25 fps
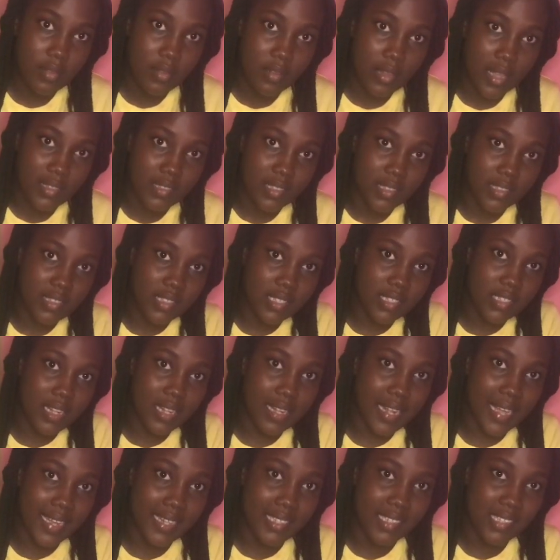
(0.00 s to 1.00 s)
As you see, the
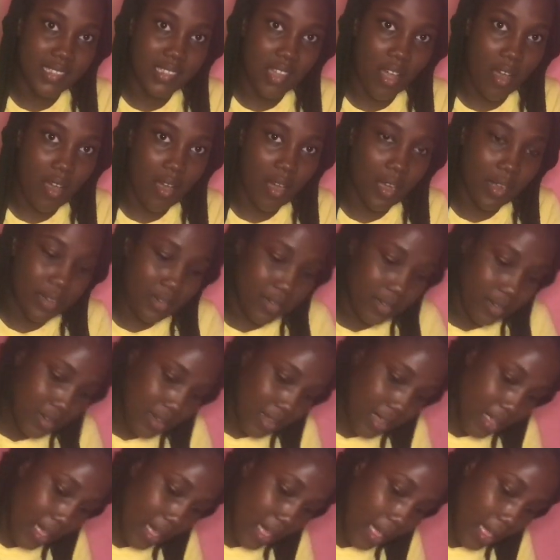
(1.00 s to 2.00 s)
light is on
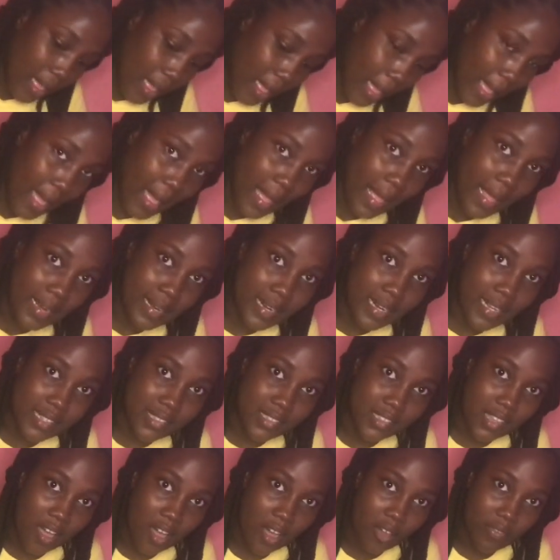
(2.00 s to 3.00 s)
and it's
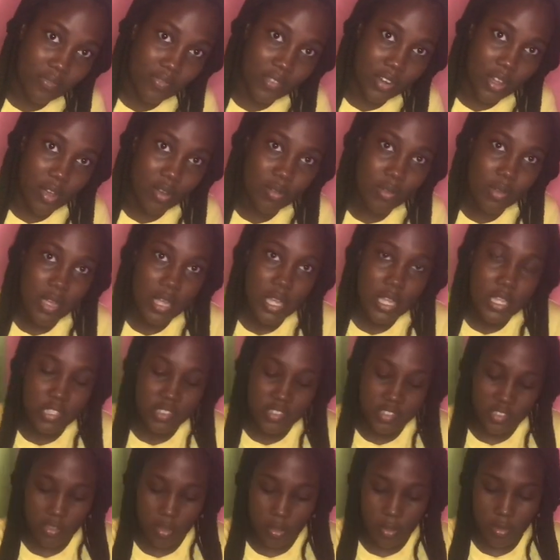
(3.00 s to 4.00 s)
off now,
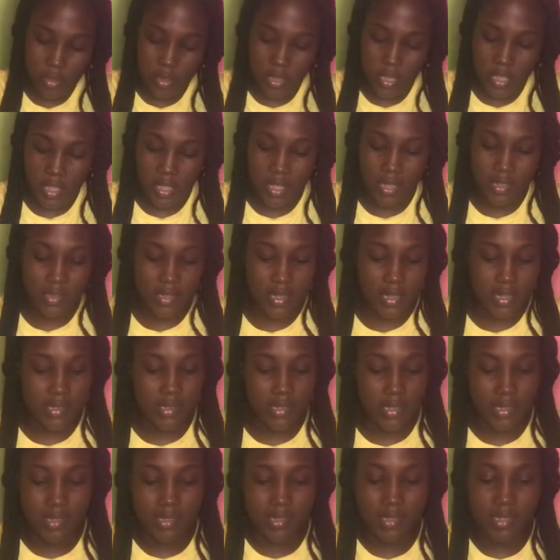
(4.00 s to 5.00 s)
so it is
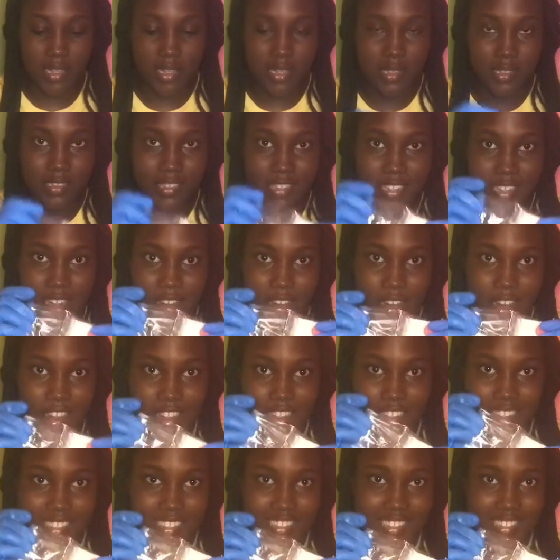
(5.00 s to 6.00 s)
sealed here.
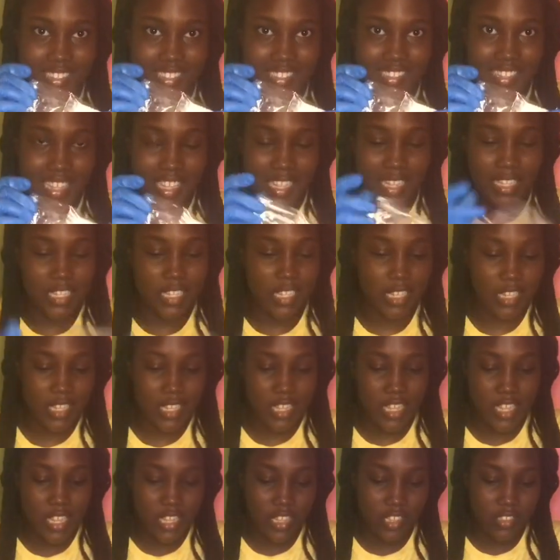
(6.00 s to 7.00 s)
Sealed.
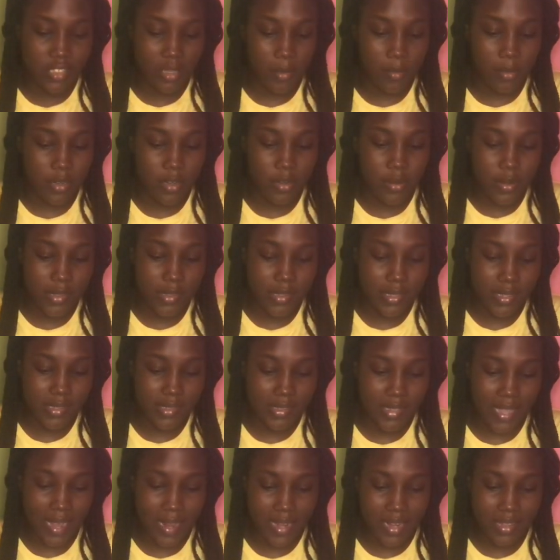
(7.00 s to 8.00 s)
So I'm going to do it to the
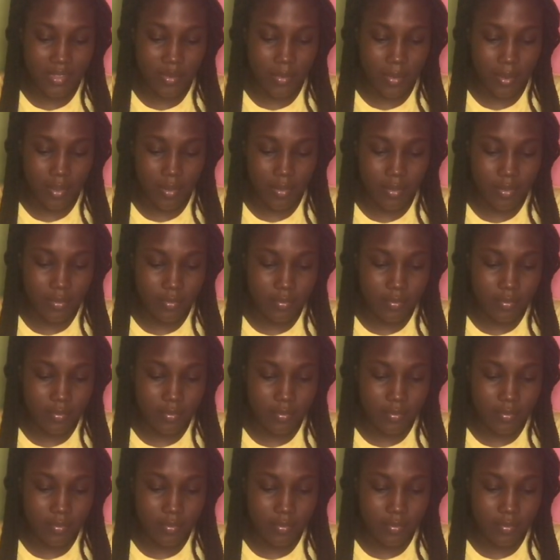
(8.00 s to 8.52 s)
side as well.